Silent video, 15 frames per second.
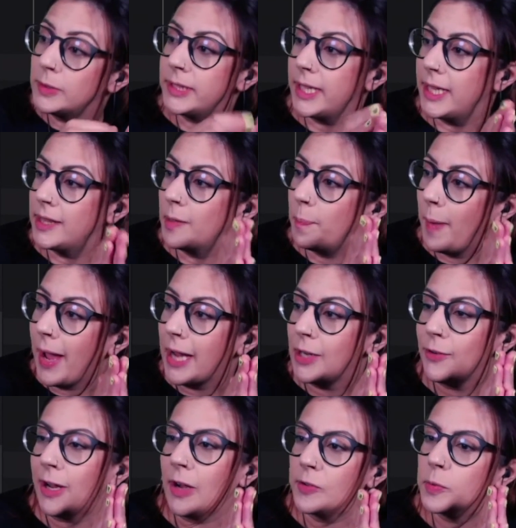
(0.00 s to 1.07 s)
it in the
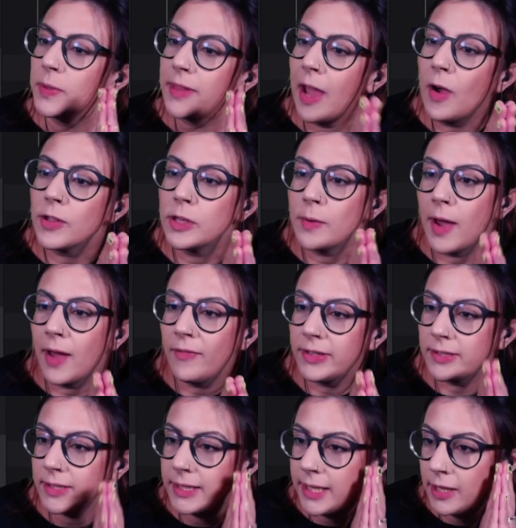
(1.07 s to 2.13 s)
background without you having
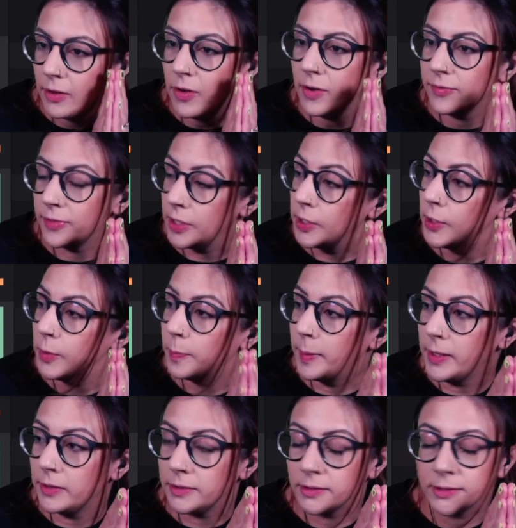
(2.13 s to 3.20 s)
to kick off a new
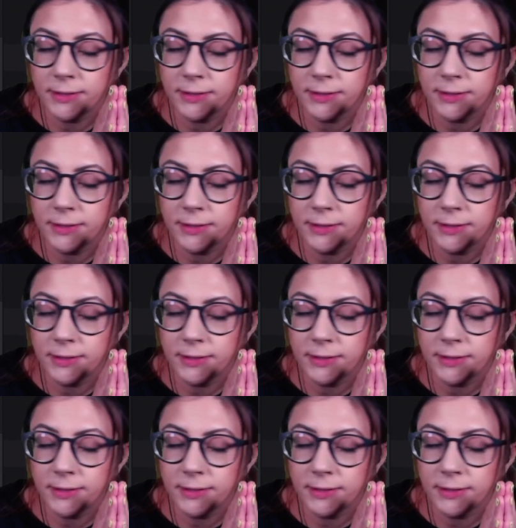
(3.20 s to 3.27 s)
build.